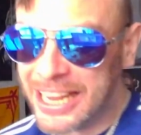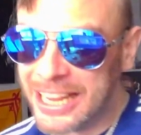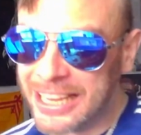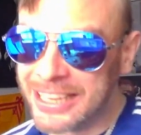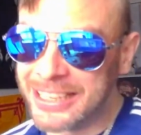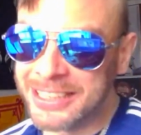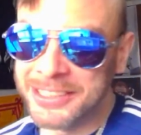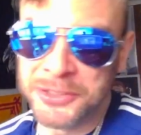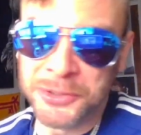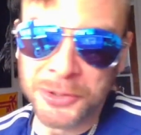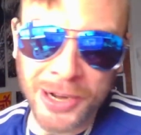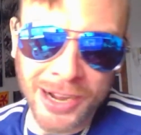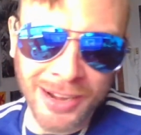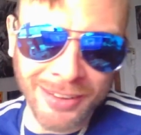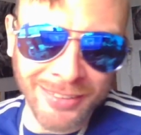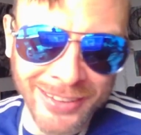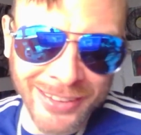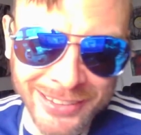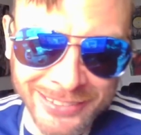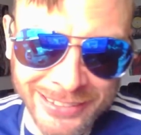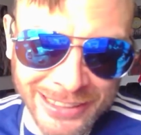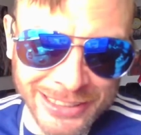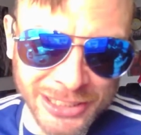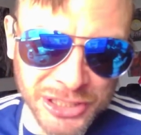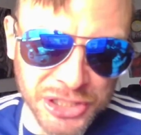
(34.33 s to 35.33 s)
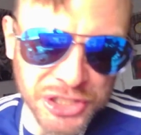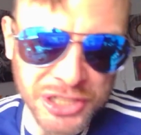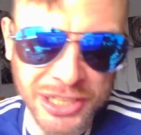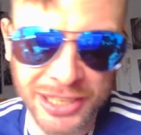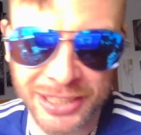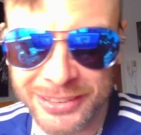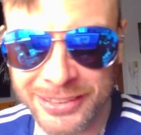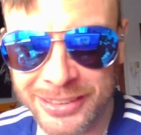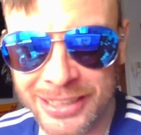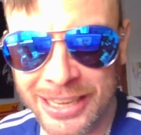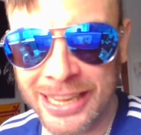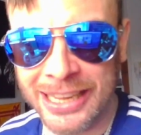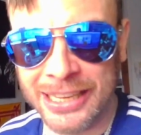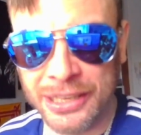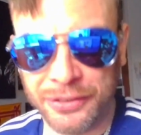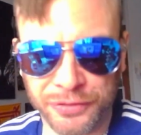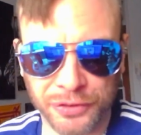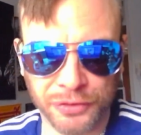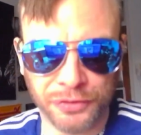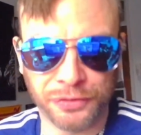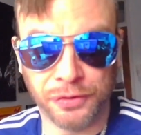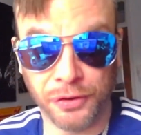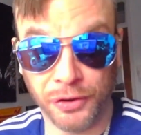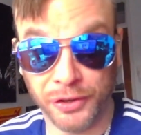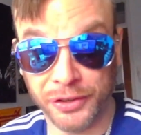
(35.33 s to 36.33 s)
You know, I like doing shit live or
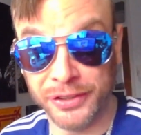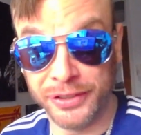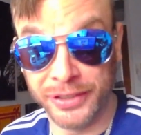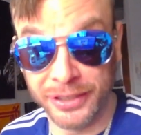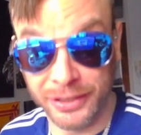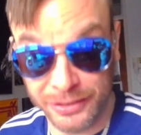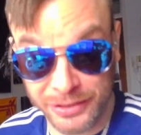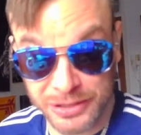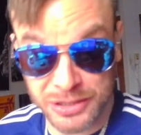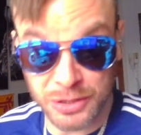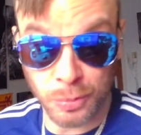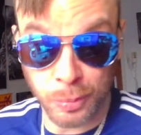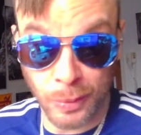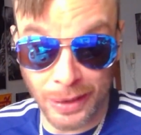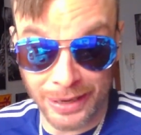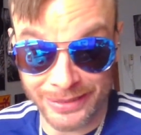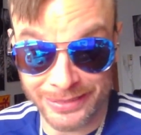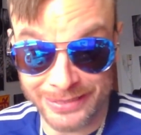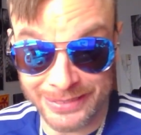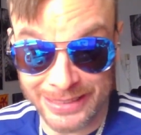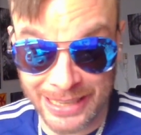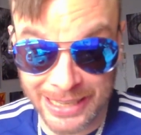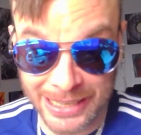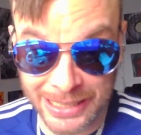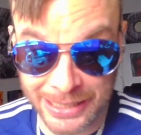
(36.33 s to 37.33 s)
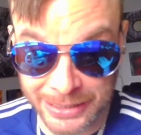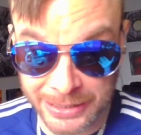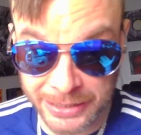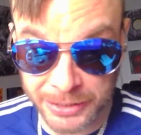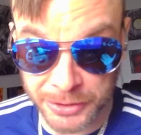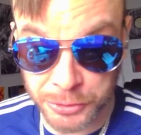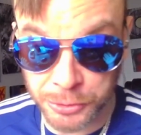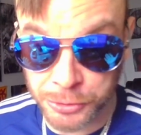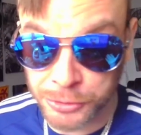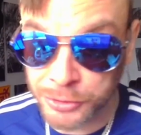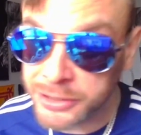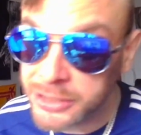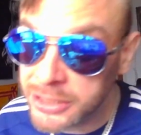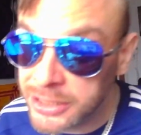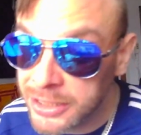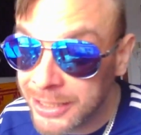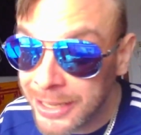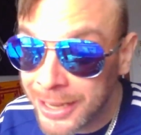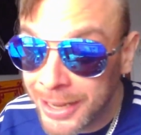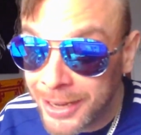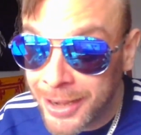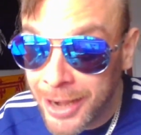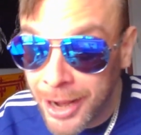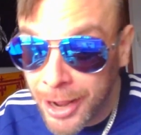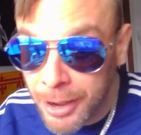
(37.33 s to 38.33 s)
fucking at least one take. You know, you
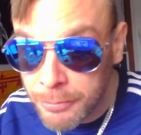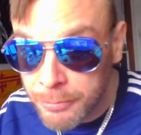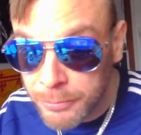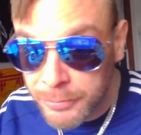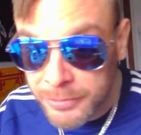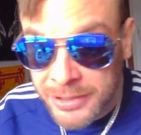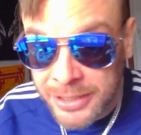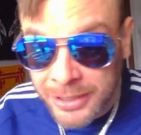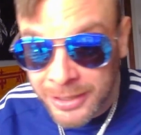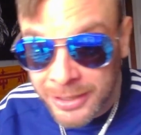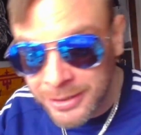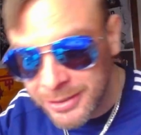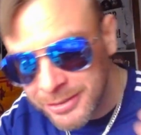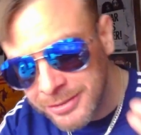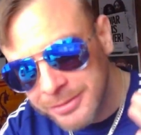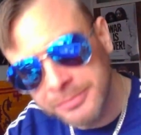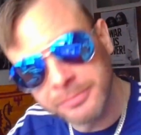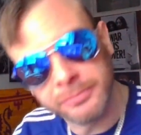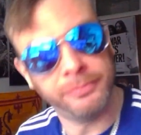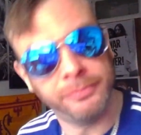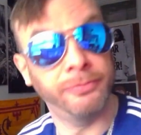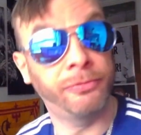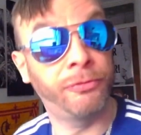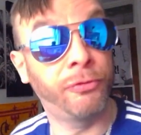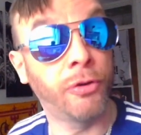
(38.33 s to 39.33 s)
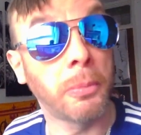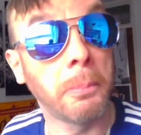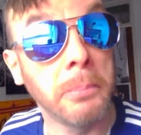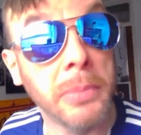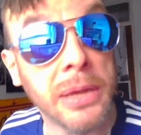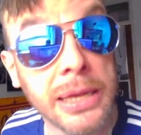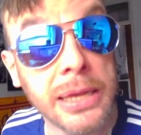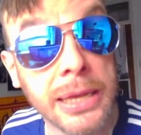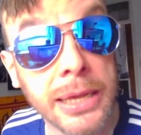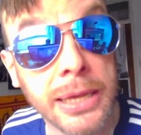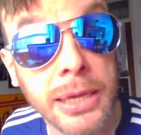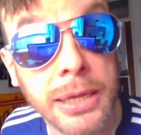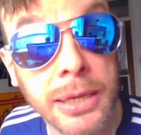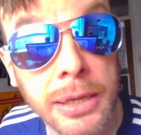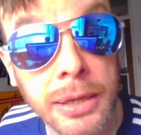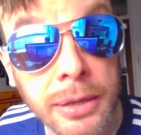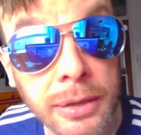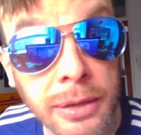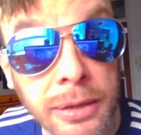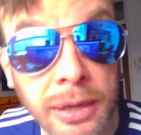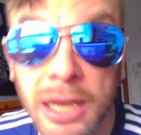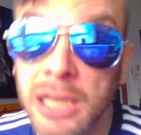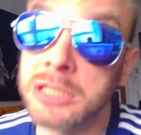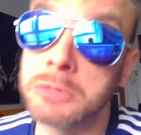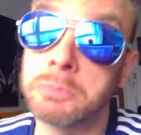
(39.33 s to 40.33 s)
get that. For me,
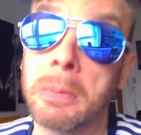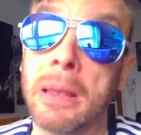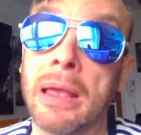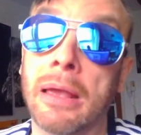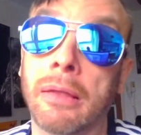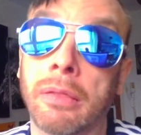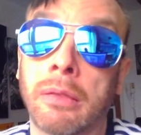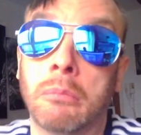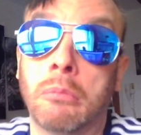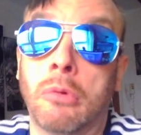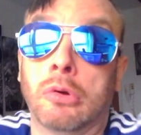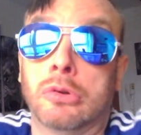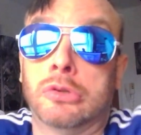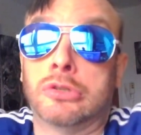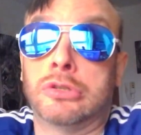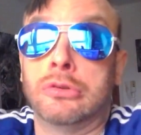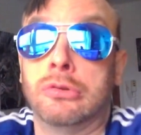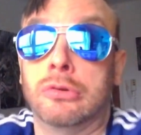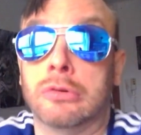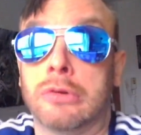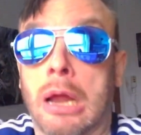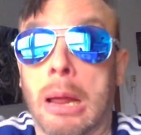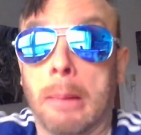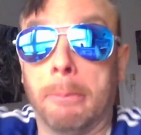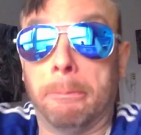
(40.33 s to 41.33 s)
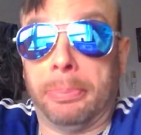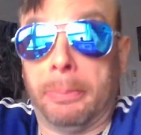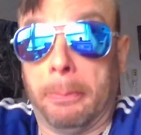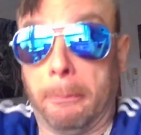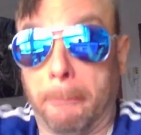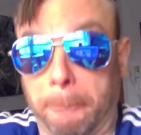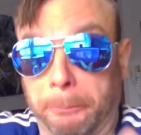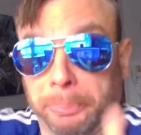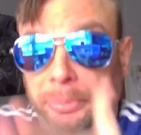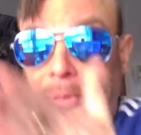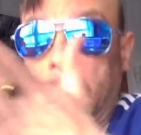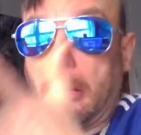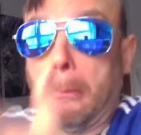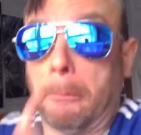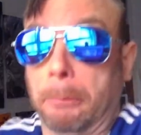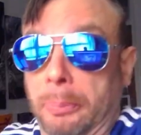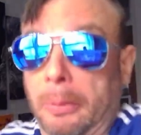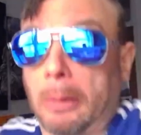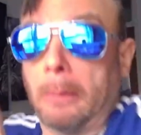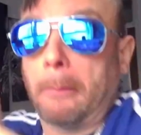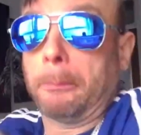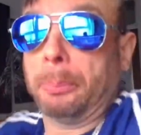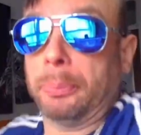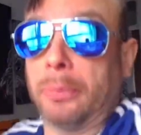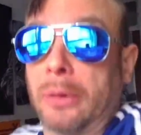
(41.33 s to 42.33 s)
it's better than watching all that
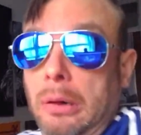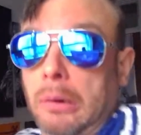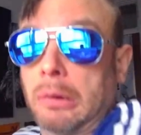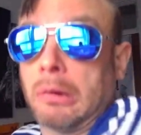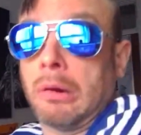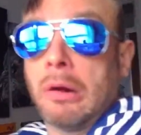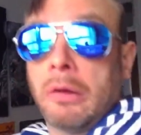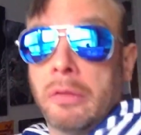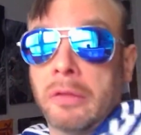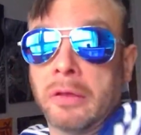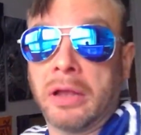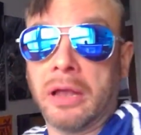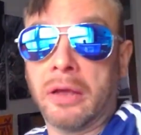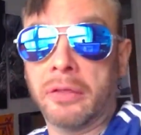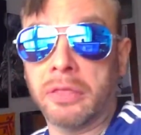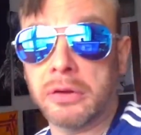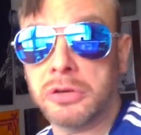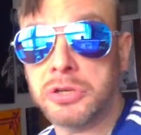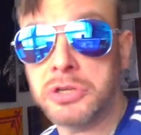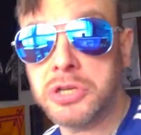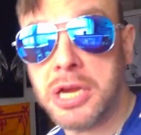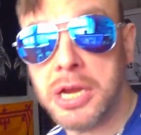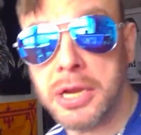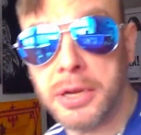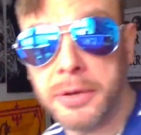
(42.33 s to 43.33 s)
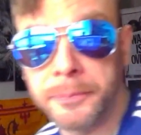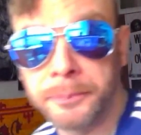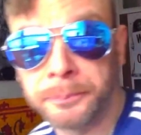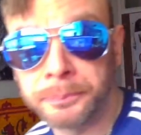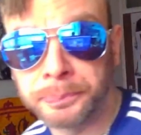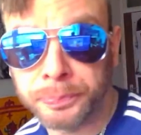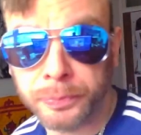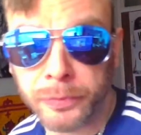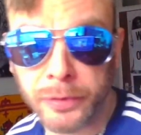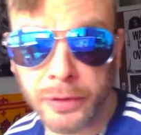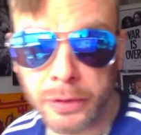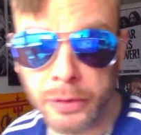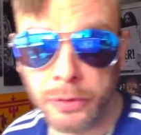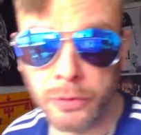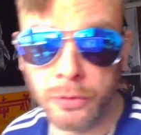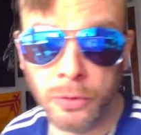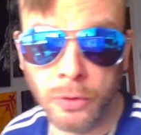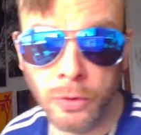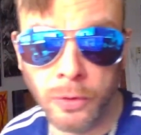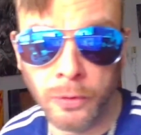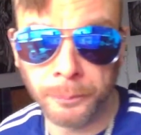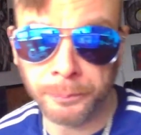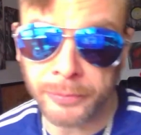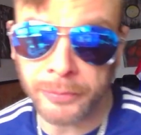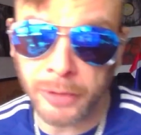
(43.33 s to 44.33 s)
cut together shit. You
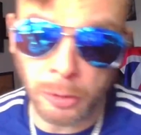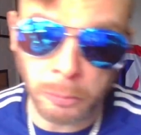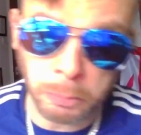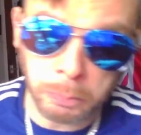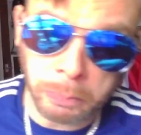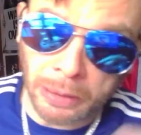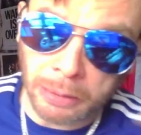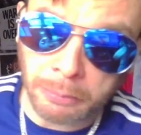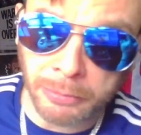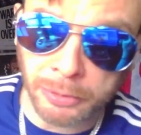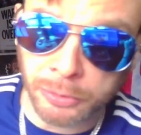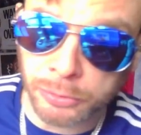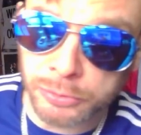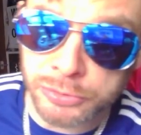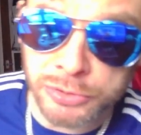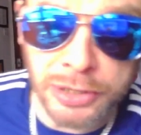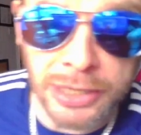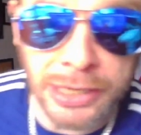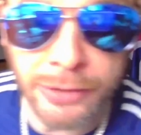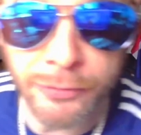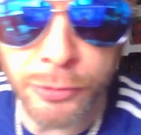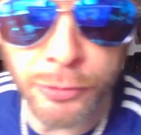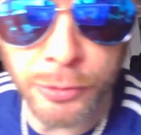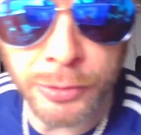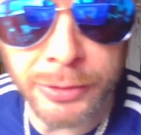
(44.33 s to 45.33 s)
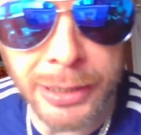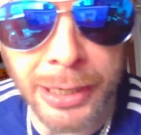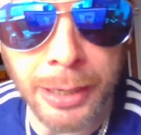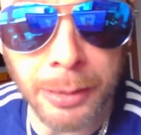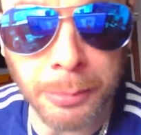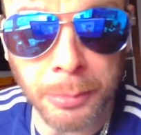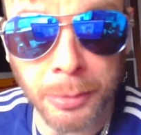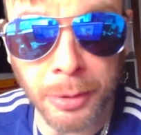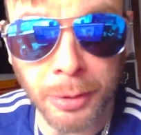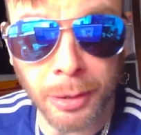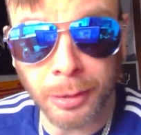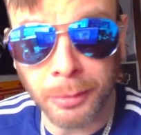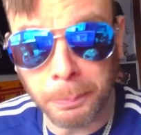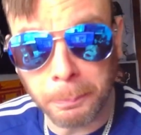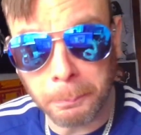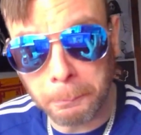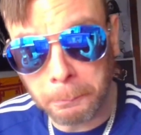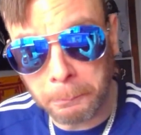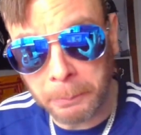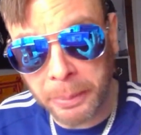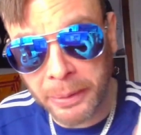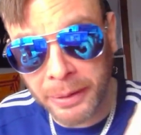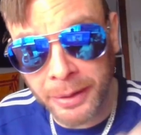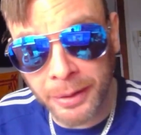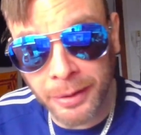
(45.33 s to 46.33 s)
know, I'll pick my nose live on camera,
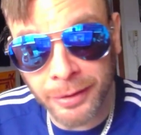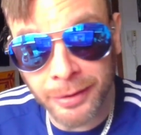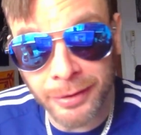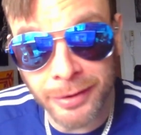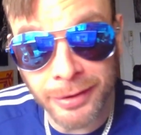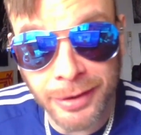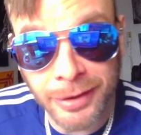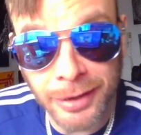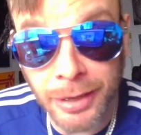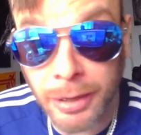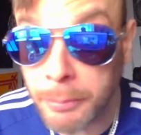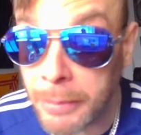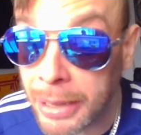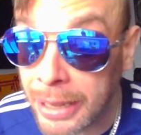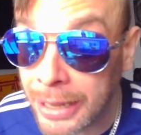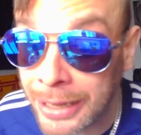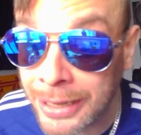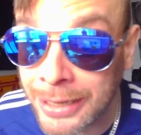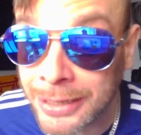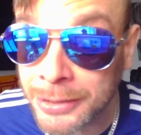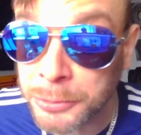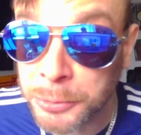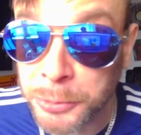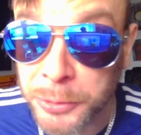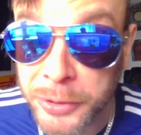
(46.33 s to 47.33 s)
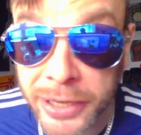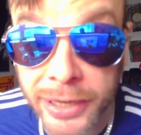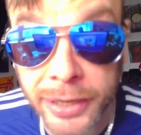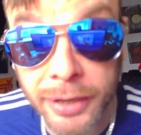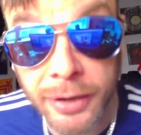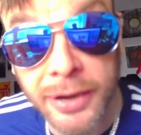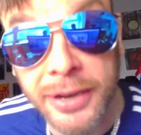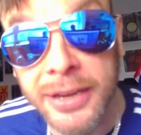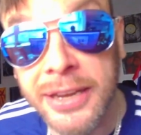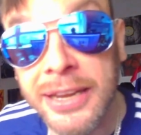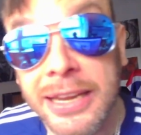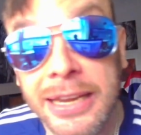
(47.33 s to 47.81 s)
ping it at the cam. I don't care.